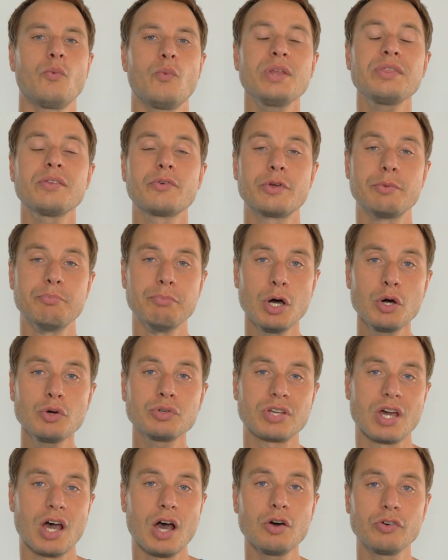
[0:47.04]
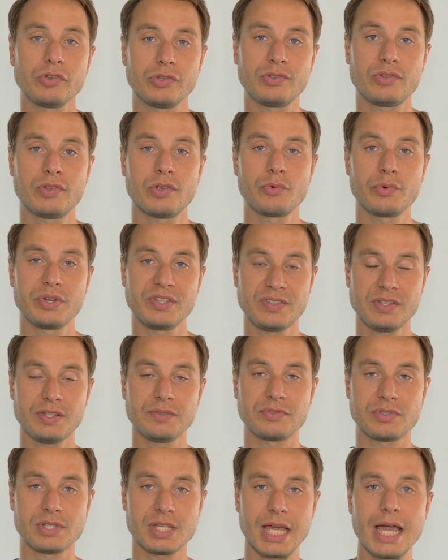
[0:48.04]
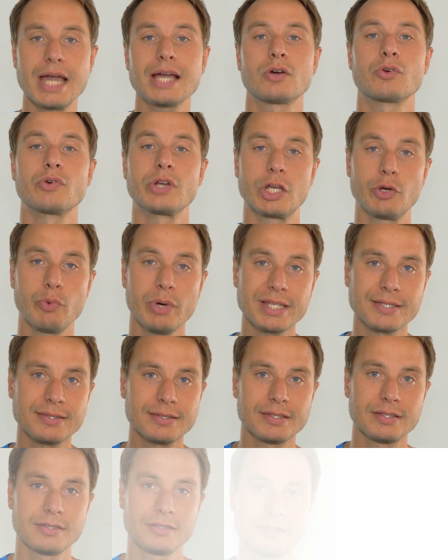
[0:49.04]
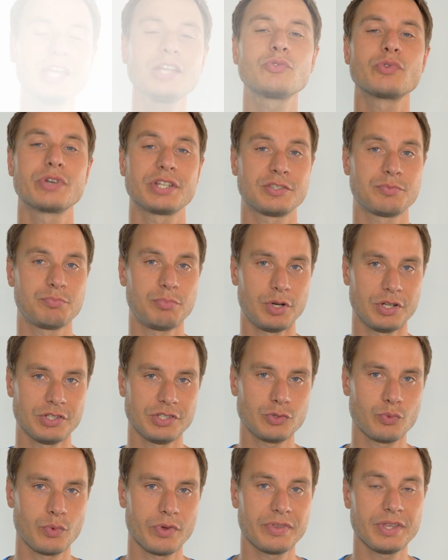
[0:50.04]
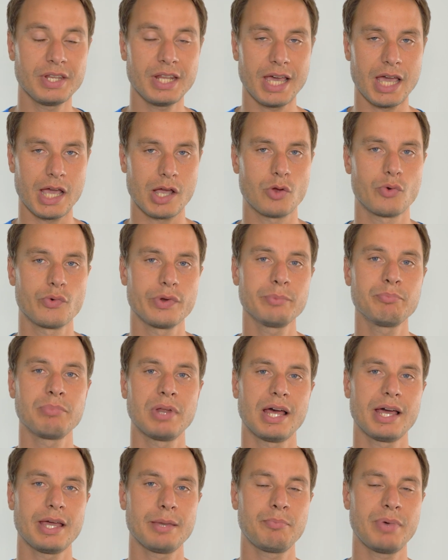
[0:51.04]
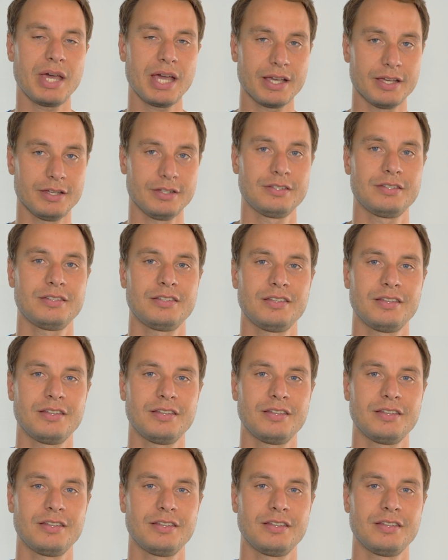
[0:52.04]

When the remote host receives the echo request, it responds with an echo reply packet.